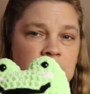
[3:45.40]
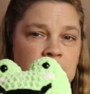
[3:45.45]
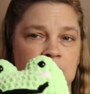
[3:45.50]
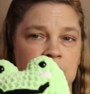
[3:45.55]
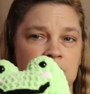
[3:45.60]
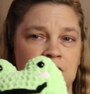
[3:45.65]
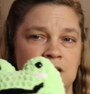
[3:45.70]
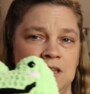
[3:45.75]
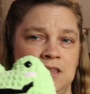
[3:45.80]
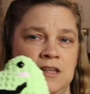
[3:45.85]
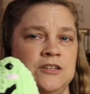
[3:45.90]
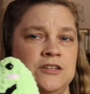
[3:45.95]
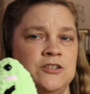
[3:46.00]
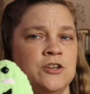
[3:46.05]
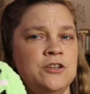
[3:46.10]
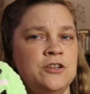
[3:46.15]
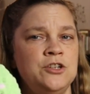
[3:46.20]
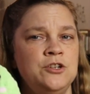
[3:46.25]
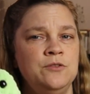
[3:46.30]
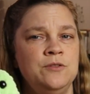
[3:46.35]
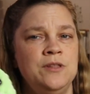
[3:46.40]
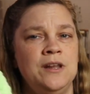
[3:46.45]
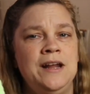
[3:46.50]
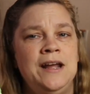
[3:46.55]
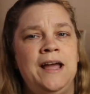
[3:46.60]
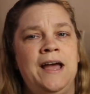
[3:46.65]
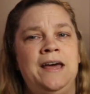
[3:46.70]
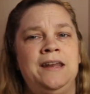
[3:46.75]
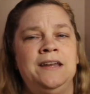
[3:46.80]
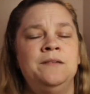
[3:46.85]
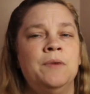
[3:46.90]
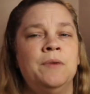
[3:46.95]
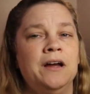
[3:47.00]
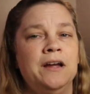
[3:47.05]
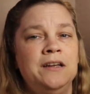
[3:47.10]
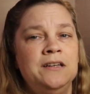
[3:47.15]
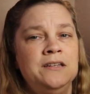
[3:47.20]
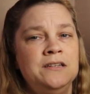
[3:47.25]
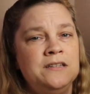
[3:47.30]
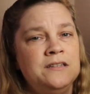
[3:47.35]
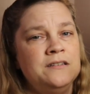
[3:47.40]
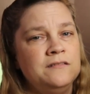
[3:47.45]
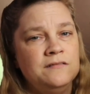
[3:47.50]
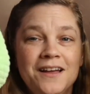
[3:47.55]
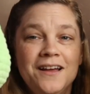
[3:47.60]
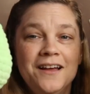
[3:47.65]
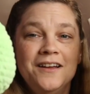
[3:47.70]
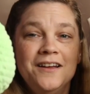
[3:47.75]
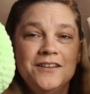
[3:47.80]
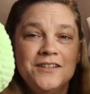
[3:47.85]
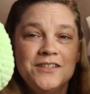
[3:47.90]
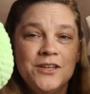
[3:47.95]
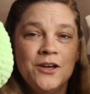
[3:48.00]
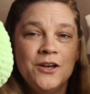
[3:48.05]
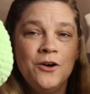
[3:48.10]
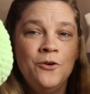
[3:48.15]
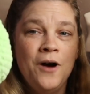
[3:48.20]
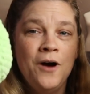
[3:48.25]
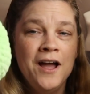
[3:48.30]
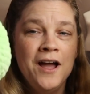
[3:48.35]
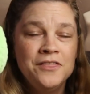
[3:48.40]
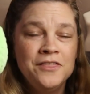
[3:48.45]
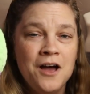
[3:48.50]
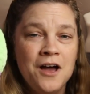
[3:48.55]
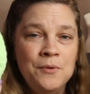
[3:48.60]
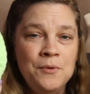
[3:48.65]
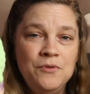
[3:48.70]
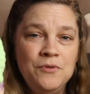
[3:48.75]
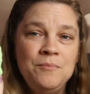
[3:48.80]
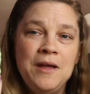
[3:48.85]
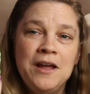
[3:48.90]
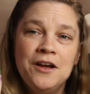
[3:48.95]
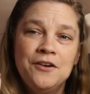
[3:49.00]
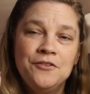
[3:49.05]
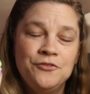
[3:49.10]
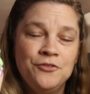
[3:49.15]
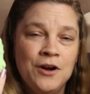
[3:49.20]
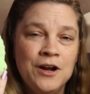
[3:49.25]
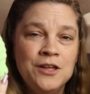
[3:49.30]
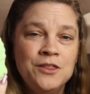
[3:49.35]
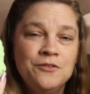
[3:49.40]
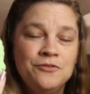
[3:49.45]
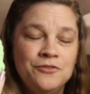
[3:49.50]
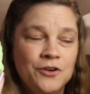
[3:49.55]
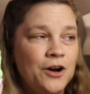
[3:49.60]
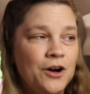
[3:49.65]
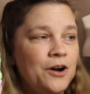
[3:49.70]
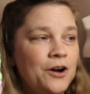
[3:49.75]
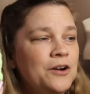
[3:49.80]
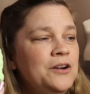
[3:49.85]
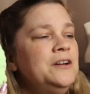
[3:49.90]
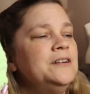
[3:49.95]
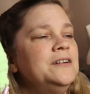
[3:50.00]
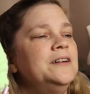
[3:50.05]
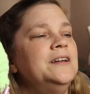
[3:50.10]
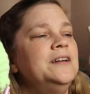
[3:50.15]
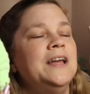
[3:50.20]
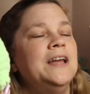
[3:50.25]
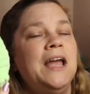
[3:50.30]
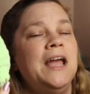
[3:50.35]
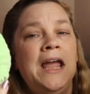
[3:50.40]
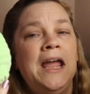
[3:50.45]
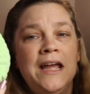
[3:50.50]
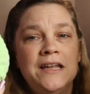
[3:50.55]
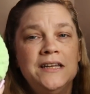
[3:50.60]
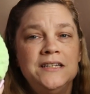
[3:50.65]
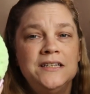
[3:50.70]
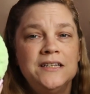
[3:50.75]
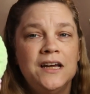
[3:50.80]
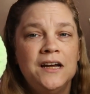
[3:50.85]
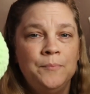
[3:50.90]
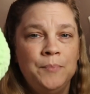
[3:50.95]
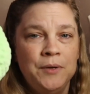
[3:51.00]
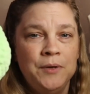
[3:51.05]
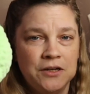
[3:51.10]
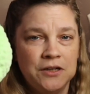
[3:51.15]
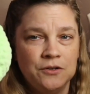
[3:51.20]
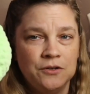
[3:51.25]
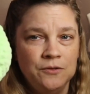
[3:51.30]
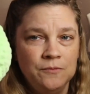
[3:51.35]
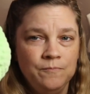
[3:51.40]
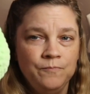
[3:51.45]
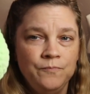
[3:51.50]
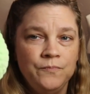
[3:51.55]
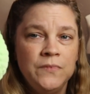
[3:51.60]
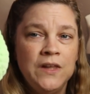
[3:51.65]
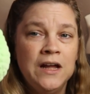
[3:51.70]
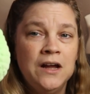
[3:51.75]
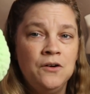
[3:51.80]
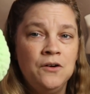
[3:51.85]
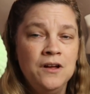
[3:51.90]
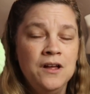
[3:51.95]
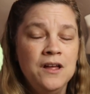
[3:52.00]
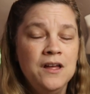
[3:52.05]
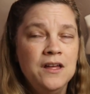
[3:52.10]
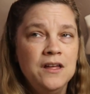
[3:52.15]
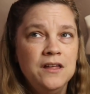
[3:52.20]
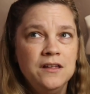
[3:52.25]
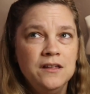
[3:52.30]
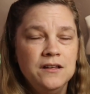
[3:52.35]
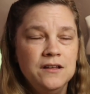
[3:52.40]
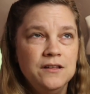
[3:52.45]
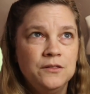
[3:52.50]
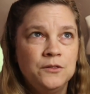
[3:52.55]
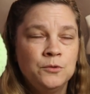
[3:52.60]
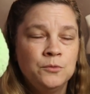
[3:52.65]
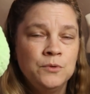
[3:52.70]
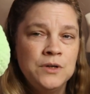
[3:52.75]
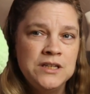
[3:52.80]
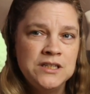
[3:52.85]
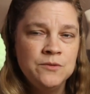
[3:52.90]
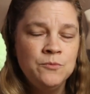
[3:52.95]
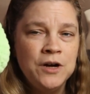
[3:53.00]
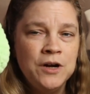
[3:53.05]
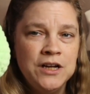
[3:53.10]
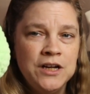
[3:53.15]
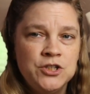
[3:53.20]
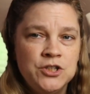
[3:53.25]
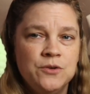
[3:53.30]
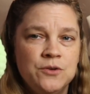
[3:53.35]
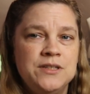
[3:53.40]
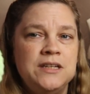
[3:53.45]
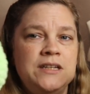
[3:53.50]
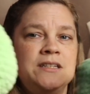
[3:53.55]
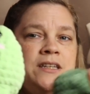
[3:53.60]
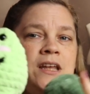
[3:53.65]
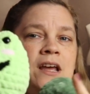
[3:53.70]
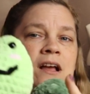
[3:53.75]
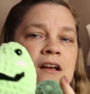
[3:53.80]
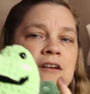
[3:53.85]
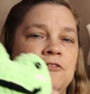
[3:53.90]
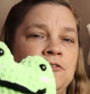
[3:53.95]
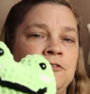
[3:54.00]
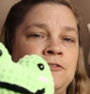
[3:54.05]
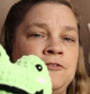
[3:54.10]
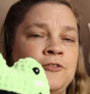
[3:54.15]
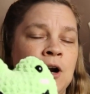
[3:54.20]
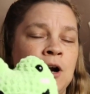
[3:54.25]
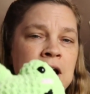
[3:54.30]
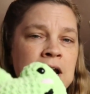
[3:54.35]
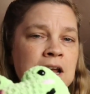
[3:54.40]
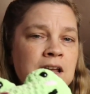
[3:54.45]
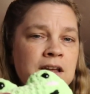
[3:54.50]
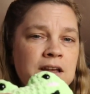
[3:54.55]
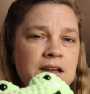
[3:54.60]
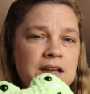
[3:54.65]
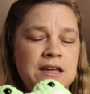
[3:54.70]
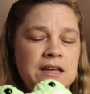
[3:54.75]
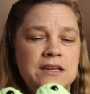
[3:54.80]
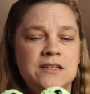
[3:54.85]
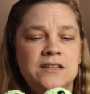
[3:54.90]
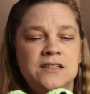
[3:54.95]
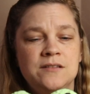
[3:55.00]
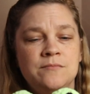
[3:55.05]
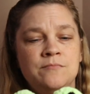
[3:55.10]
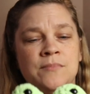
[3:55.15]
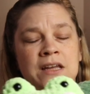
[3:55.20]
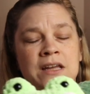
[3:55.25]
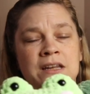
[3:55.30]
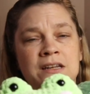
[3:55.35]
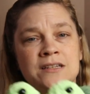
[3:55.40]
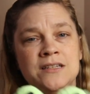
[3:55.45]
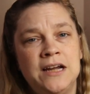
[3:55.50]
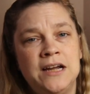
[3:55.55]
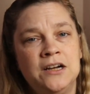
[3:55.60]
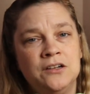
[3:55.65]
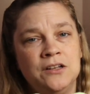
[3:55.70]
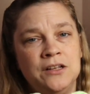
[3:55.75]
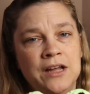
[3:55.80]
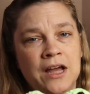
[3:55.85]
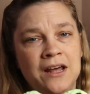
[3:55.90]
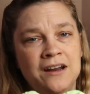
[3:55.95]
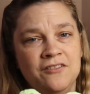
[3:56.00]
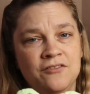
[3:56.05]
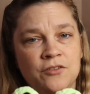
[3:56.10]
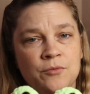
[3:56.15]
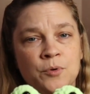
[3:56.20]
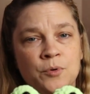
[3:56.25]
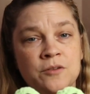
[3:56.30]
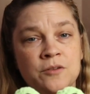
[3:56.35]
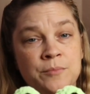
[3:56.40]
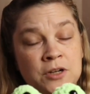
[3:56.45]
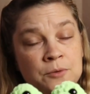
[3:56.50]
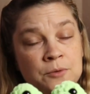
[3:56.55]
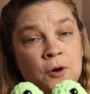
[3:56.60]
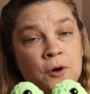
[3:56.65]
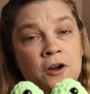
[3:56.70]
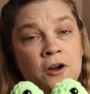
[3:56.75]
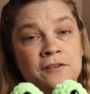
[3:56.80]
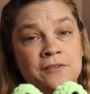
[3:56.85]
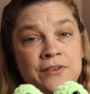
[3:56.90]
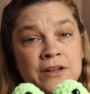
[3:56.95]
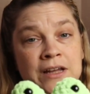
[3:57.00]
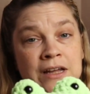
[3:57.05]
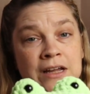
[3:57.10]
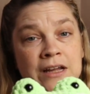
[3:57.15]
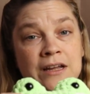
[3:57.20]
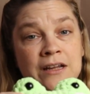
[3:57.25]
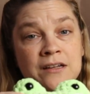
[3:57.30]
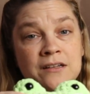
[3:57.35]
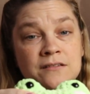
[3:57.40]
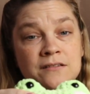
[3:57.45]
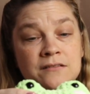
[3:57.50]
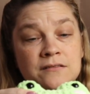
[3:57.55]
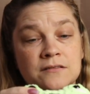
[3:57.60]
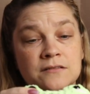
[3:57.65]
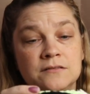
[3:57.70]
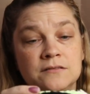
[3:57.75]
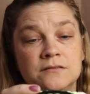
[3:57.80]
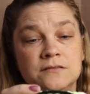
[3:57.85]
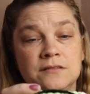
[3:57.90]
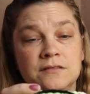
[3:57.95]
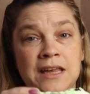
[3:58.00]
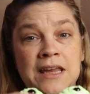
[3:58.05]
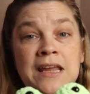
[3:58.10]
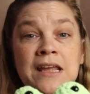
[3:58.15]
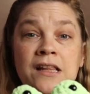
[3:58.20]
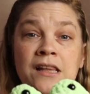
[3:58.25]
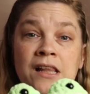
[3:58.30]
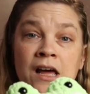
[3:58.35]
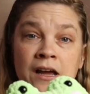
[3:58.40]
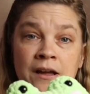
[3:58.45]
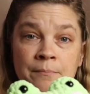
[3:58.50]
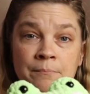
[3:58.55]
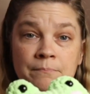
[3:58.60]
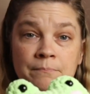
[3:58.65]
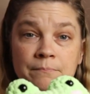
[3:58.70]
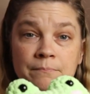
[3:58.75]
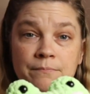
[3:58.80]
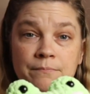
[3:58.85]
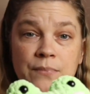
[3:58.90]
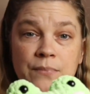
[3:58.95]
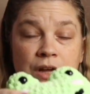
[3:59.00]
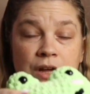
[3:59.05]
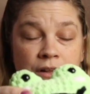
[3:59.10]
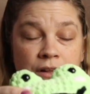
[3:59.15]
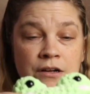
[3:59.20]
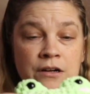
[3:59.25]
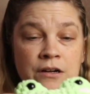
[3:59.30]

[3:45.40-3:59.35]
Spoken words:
these are the 2 that I had in mind. So I thought we would make a Frank the Frog and a Pickle. Now, the reason why I chose these, Frank is made entirely out of the Premier Parfait Key Lime color,